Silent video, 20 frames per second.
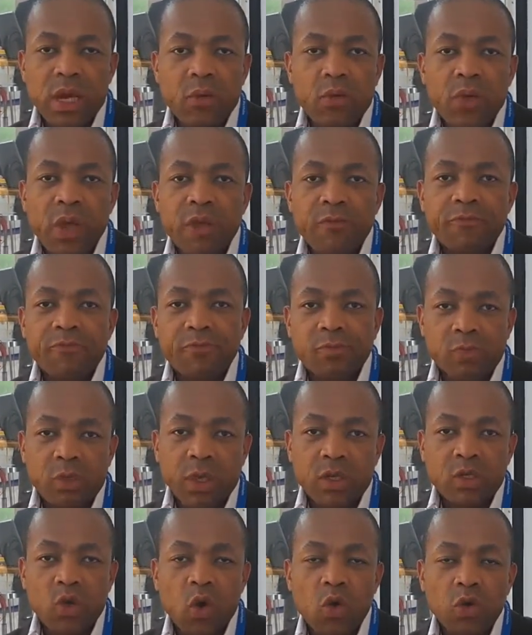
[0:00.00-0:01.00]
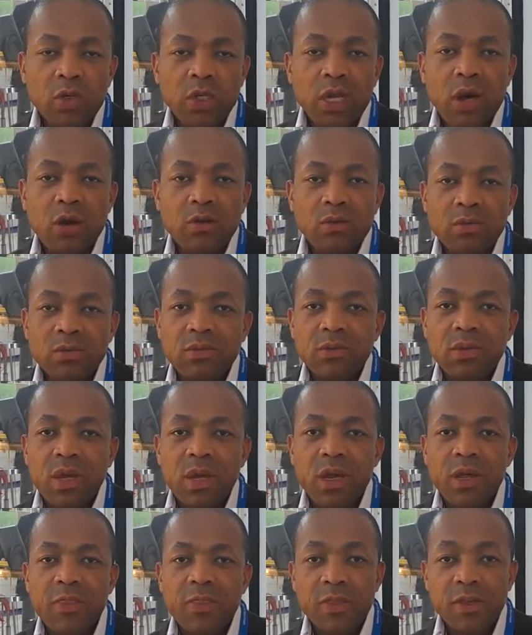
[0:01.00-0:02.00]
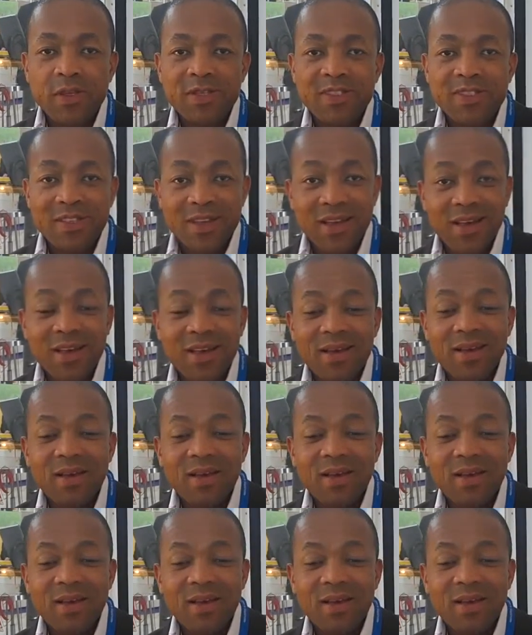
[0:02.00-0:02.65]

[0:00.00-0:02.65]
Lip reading: We are toned down this year.